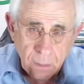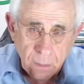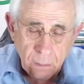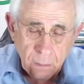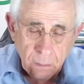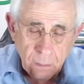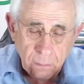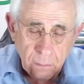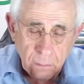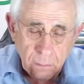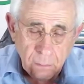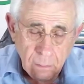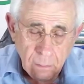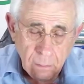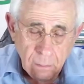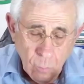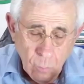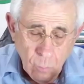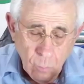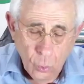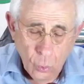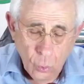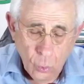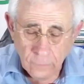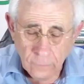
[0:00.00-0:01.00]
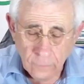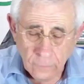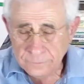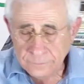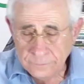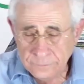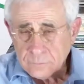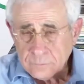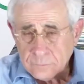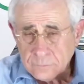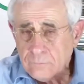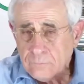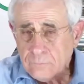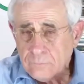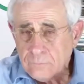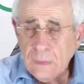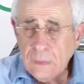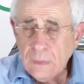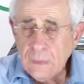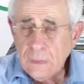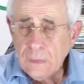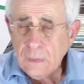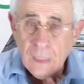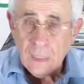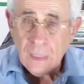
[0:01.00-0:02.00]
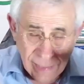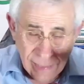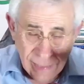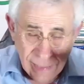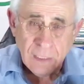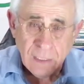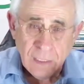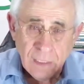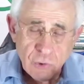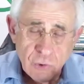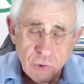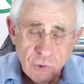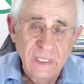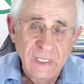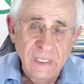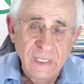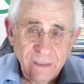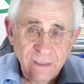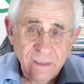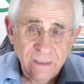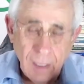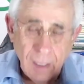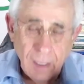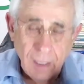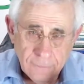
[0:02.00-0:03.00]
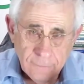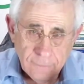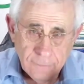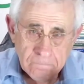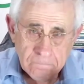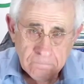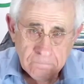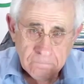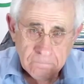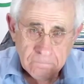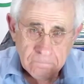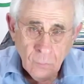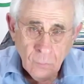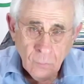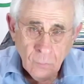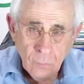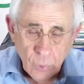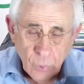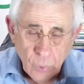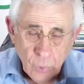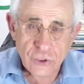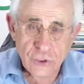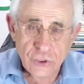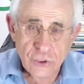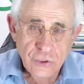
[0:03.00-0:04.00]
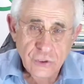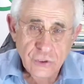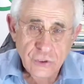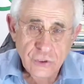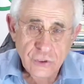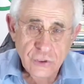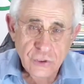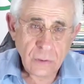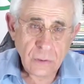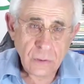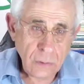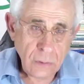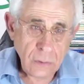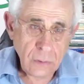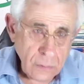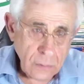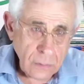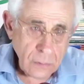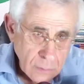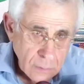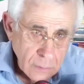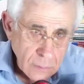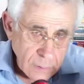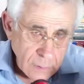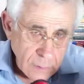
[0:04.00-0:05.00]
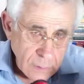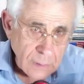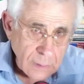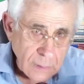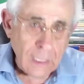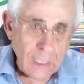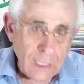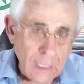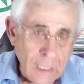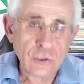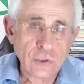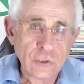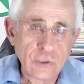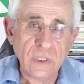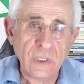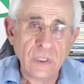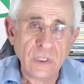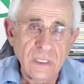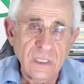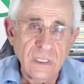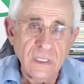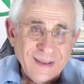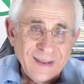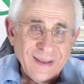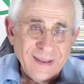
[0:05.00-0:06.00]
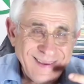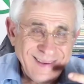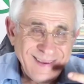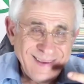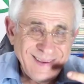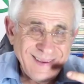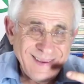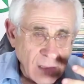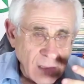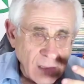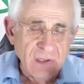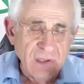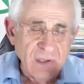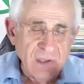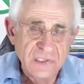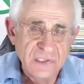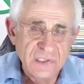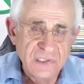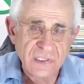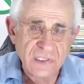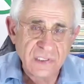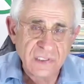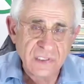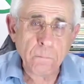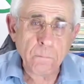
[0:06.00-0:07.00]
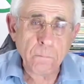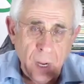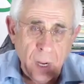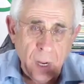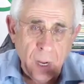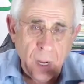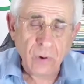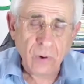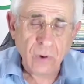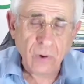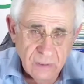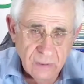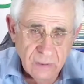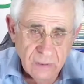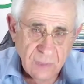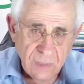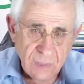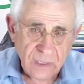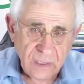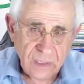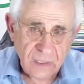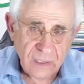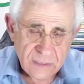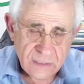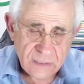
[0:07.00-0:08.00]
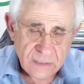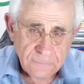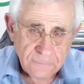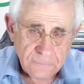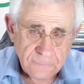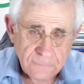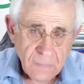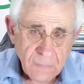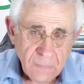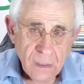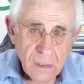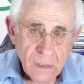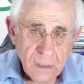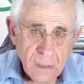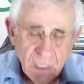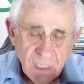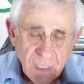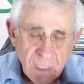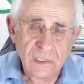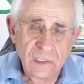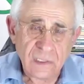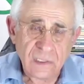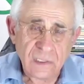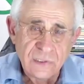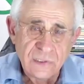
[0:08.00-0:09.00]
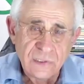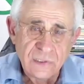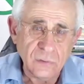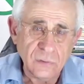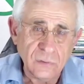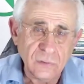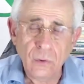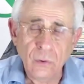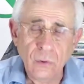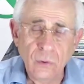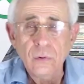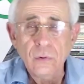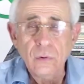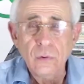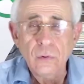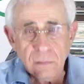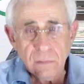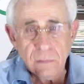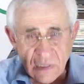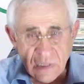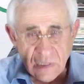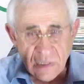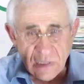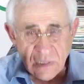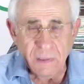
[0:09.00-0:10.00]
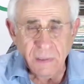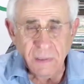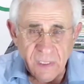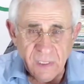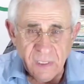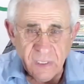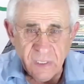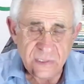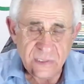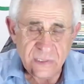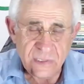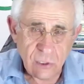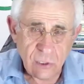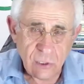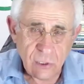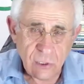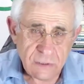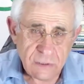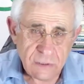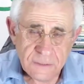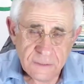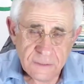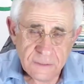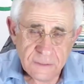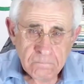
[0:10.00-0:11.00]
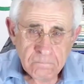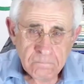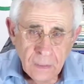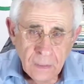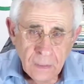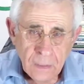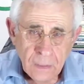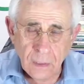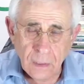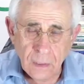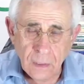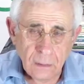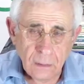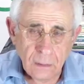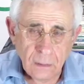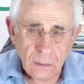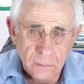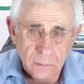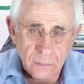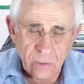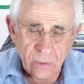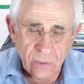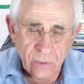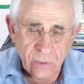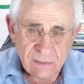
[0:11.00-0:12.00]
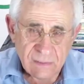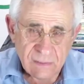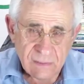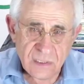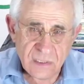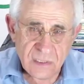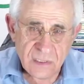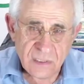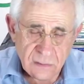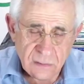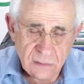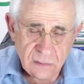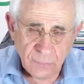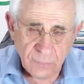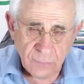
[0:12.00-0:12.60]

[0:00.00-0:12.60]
war. And actually Iran, which actually gathers power in the Middle East, thanks to some administrations in the United States of America,